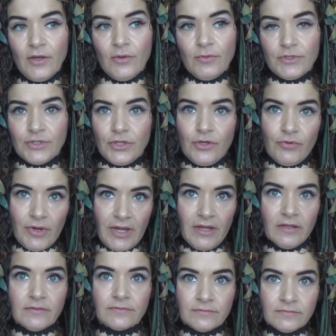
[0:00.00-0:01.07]
which are a
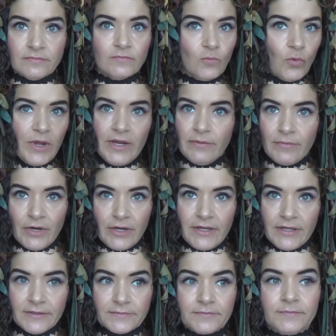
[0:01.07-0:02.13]
great way to
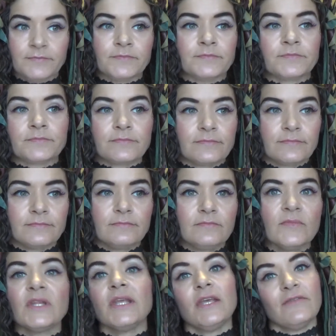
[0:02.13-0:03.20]
market,
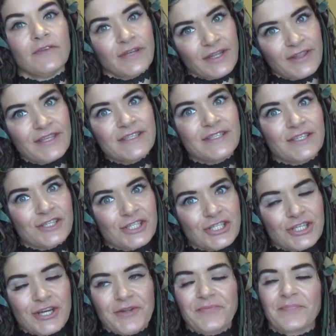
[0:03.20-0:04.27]
even in this
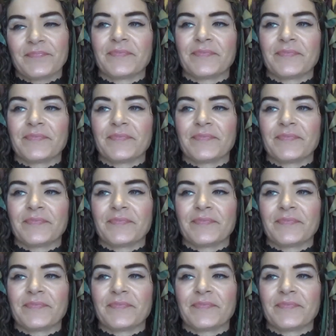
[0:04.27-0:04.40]
industry.